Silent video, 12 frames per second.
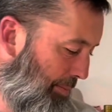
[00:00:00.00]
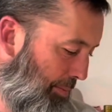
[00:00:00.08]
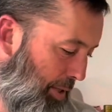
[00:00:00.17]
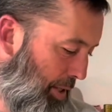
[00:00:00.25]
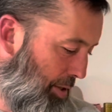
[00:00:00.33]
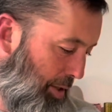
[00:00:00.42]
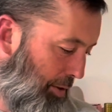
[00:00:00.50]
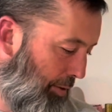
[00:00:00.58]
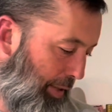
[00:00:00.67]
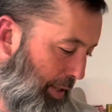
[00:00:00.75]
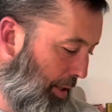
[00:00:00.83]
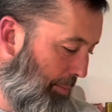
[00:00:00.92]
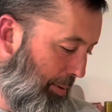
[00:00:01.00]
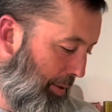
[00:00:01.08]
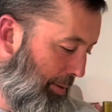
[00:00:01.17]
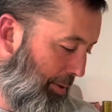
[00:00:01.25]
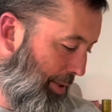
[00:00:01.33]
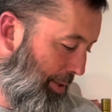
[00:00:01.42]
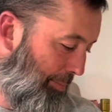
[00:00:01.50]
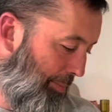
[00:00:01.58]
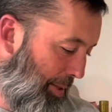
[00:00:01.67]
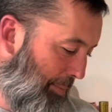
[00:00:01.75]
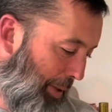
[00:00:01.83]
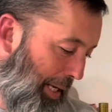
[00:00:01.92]
Distillery Company. So,
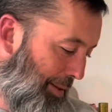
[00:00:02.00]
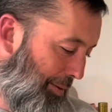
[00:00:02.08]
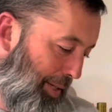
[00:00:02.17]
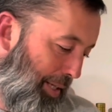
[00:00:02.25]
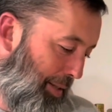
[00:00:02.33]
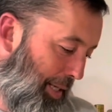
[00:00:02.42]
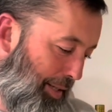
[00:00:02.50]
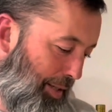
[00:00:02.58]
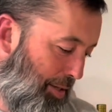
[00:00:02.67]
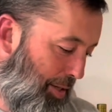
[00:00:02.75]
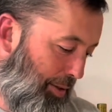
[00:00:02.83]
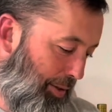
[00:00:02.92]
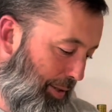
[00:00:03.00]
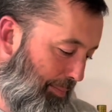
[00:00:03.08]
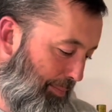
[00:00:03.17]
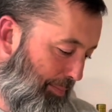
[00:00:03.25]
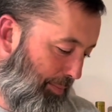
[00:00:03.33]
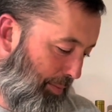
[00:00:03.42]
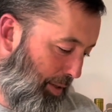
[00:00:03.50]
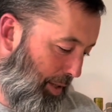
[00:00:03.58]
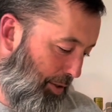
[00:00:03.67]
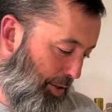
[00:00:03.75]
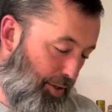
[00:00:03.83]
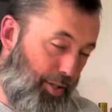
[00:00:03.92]
but I don't think they distilled it.
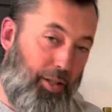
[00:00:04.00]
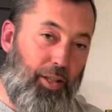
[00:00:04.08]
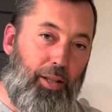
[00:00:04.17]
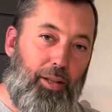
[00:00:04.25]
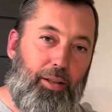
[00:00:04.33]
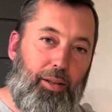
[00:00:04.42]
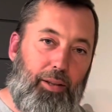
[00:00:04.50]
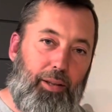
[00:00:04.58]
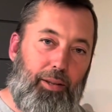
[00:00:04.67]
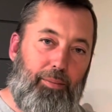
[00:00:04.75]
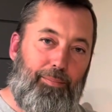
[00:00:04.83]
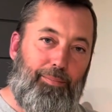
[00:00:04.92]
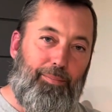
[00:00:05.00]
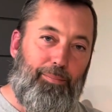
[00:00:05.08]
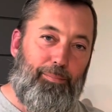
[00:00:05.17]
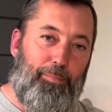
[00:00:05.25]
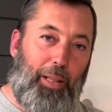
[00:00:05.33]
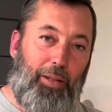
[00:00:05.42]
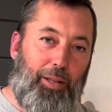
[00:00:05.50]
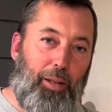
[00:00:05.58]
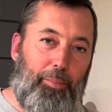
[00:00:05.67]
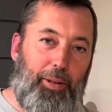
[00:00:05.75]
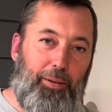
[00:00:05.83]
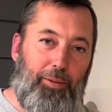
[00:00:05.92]
They're just the parent
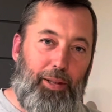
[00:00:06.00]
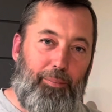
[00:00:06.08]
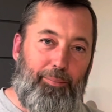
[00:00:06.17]
company, right?